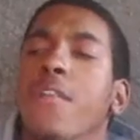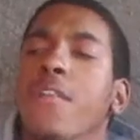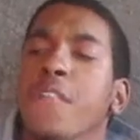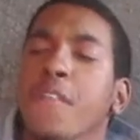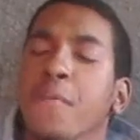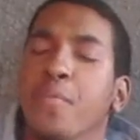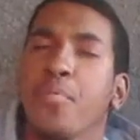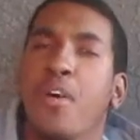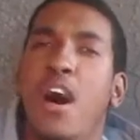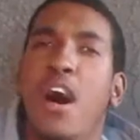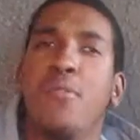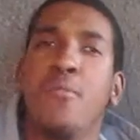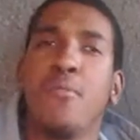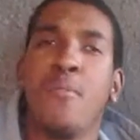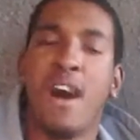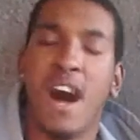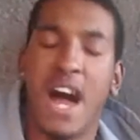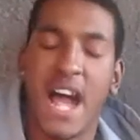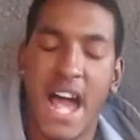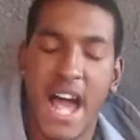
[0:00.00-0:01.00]
the problem
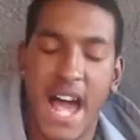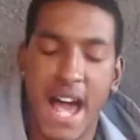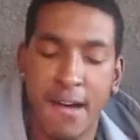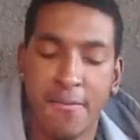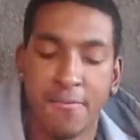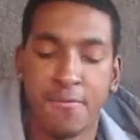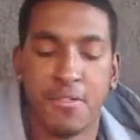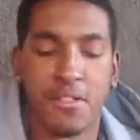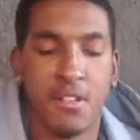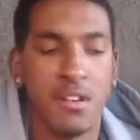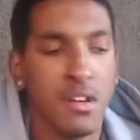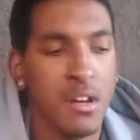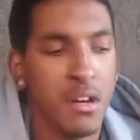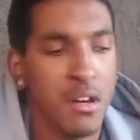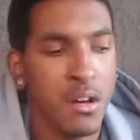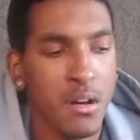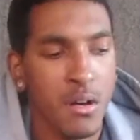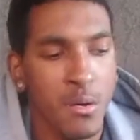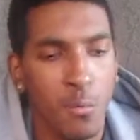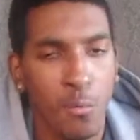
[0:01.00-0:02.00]
I have
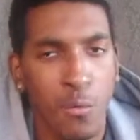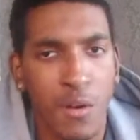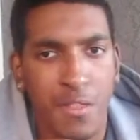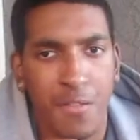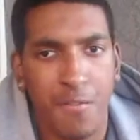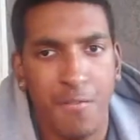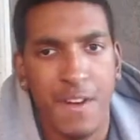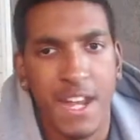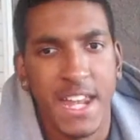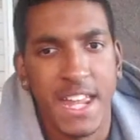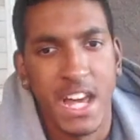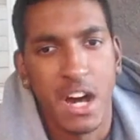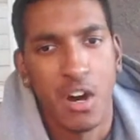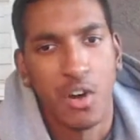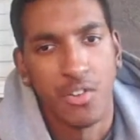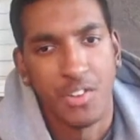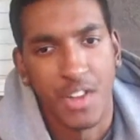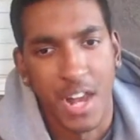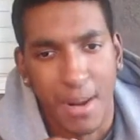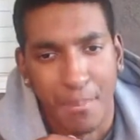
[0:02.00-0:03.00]
with
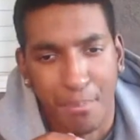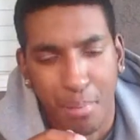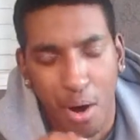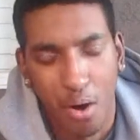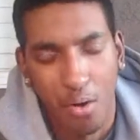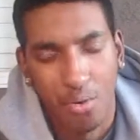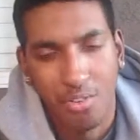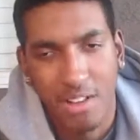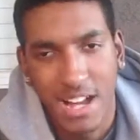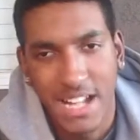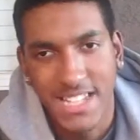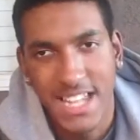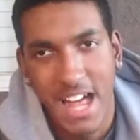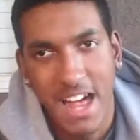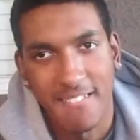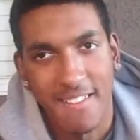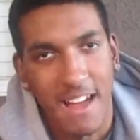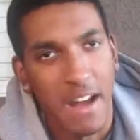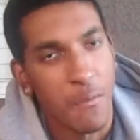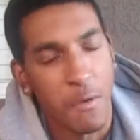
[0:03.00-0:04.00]
videos that I post like
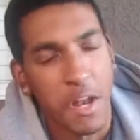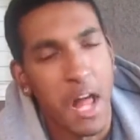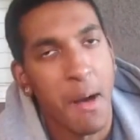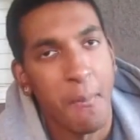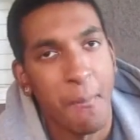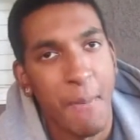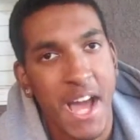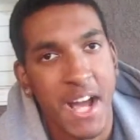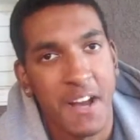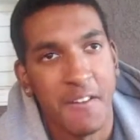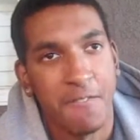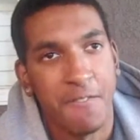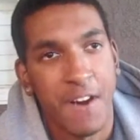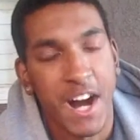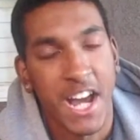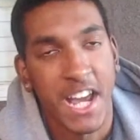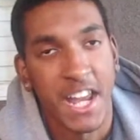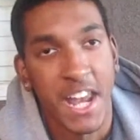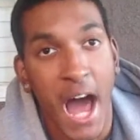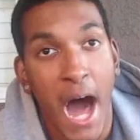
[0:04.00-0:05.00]
that, like when I make a
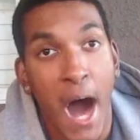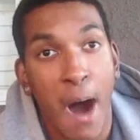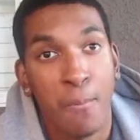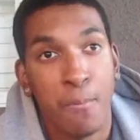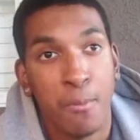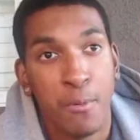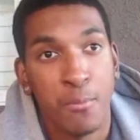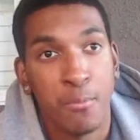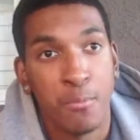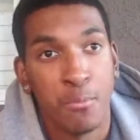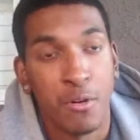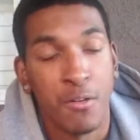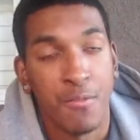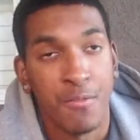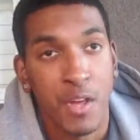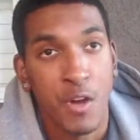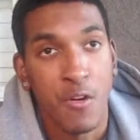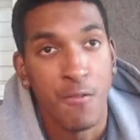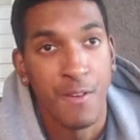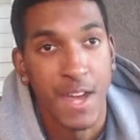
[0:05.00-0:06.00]
fucking album
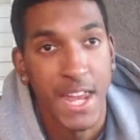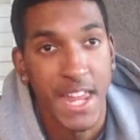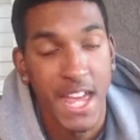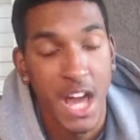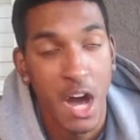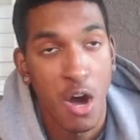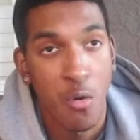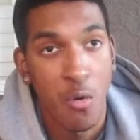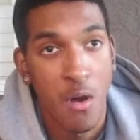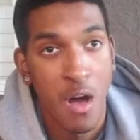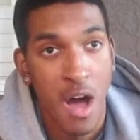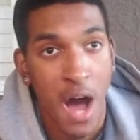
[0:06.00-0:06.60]
review video,